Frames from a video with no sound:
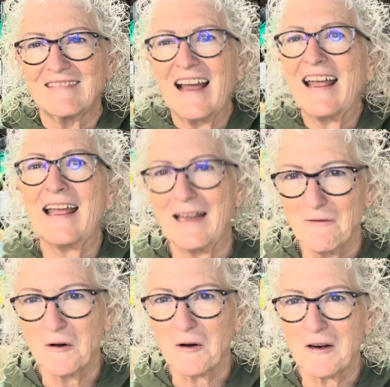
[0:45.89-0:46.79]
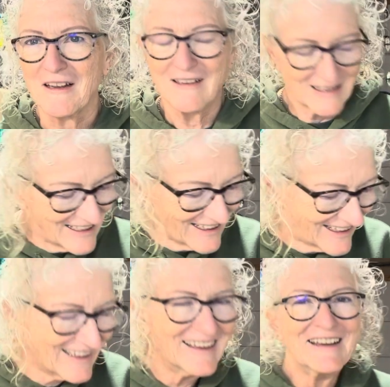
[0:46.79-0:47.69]
I hate work,
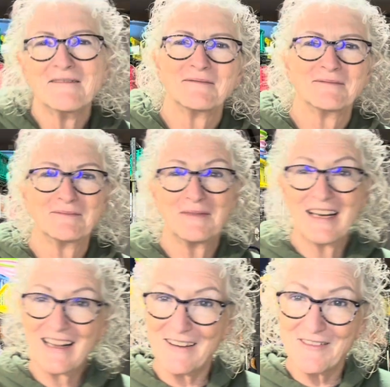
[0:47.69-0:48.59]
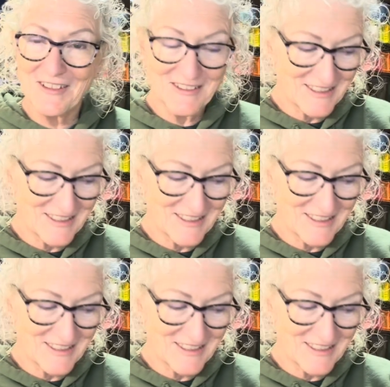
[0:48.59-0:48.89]
but I love doing